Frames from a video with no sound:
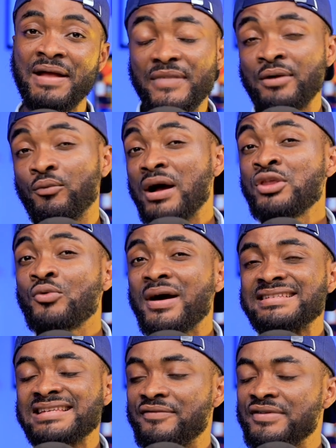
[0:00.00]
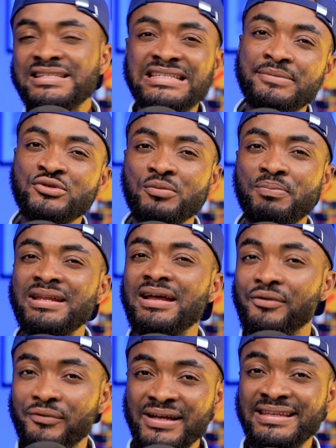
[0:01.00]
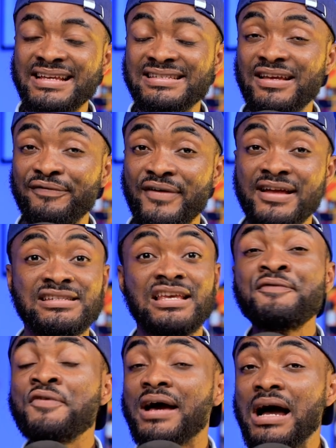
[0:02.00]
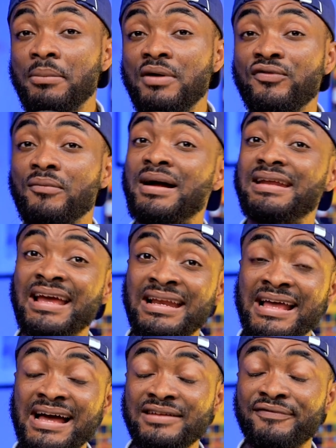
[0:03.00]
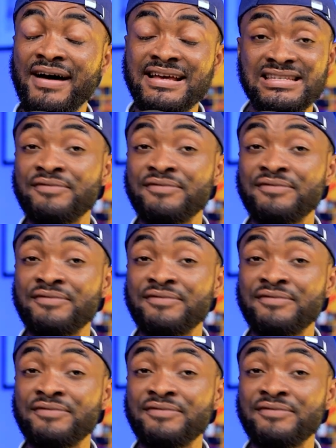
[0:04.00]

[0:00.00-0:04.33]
and One UI 7 seems to be the greatest difference if you're coming from an earlier device.